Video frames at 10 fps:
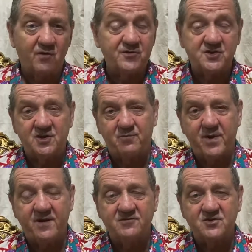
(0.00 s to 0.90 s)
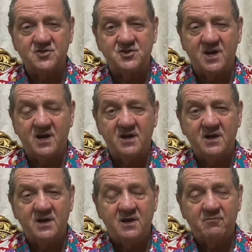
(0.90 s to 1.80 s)
obviously the parents
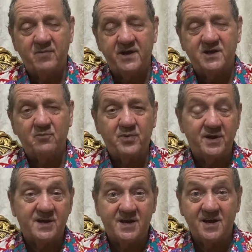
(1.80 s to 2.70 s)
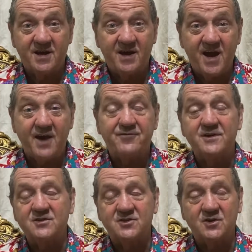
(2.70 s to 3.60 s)
make a big
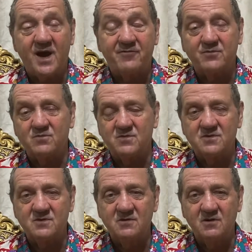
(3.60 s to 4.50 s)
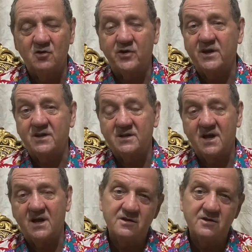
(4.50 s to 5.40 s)
effort to have them looking
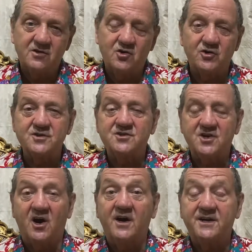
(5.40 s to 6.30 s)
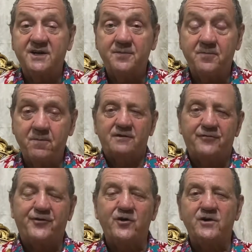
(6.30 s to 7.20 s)
good and tidy. The
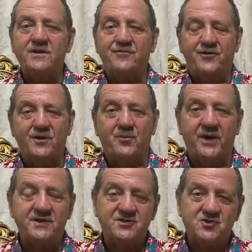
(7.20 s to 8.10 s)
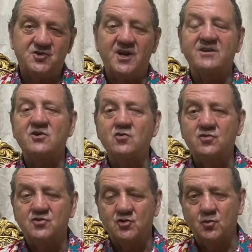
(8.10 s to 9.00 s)
food in the Philippines is an
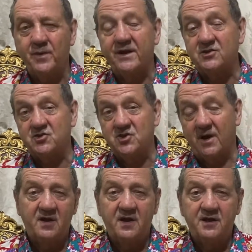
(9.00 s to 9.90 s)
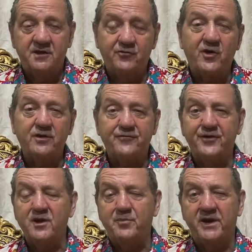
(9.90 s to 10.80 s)
unusual mixture. You've got the
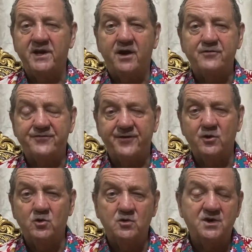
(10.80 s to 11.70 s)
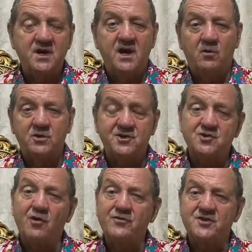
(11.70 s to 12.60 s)
Filipino food, which
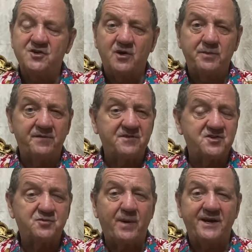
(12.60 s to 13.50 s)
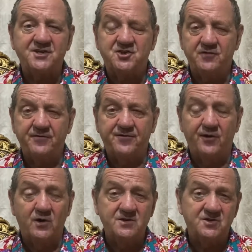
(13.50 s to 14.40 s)
has obviously got a bit of a Spanish
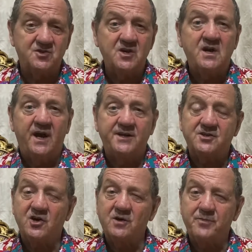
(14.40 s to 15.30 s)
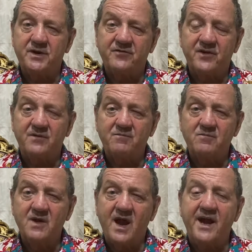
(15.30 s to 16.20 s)
influence. It's got a bit of an
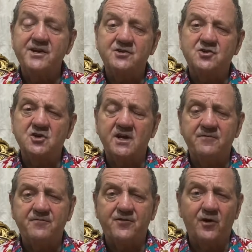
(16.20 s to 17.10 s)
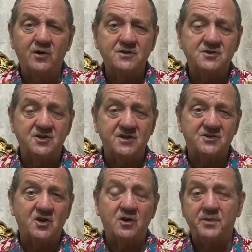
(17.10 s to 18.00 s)
Asian influence. It's
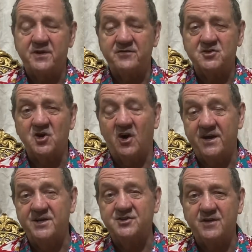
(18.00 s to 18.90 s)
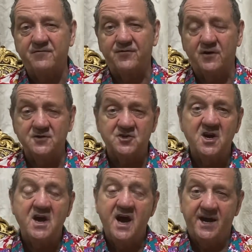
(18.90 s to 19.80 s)
got a bit of a Chinese influence,
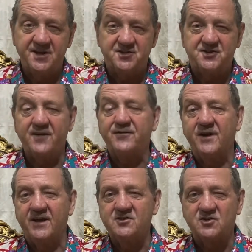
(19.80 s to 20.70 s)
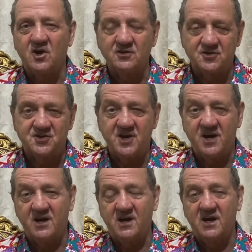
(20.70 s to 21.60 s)
and it definitely has got
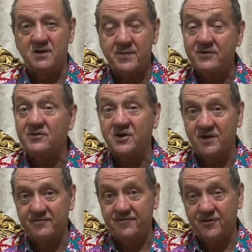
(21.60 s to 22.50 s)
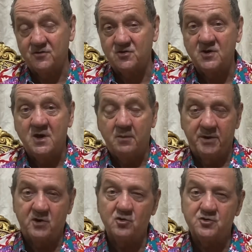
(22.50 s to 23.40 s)
an American influence,
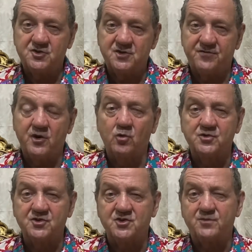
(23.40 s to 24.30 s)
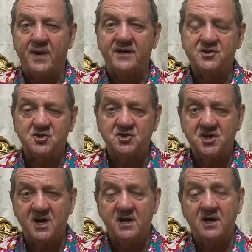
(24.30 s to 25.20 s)
because, of course, the Spanish
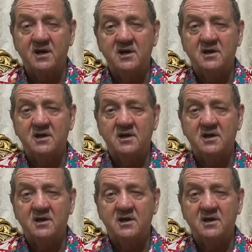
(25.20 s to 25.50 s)
were